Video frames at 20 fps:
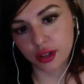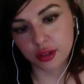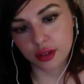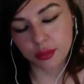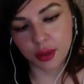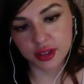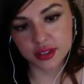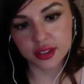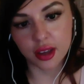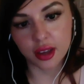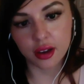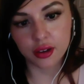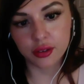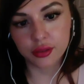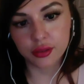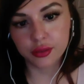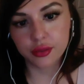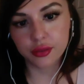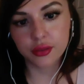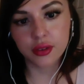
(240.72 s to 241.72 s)
myself,
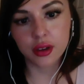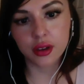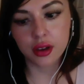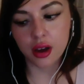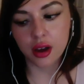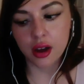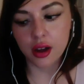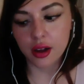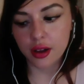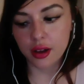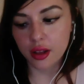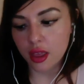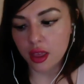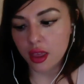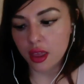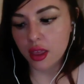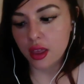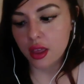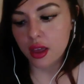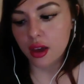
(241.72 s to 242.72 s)

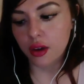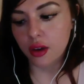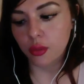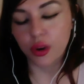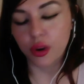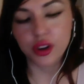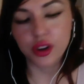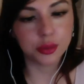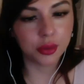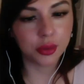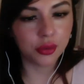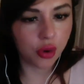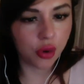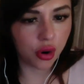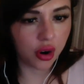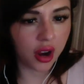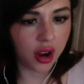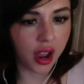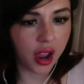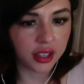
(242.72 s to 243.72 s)
whereas
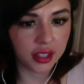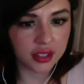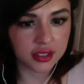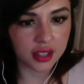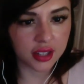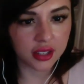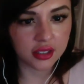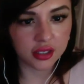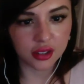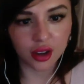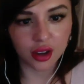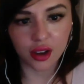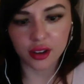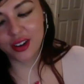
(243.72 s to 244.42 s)
before I guess I did not.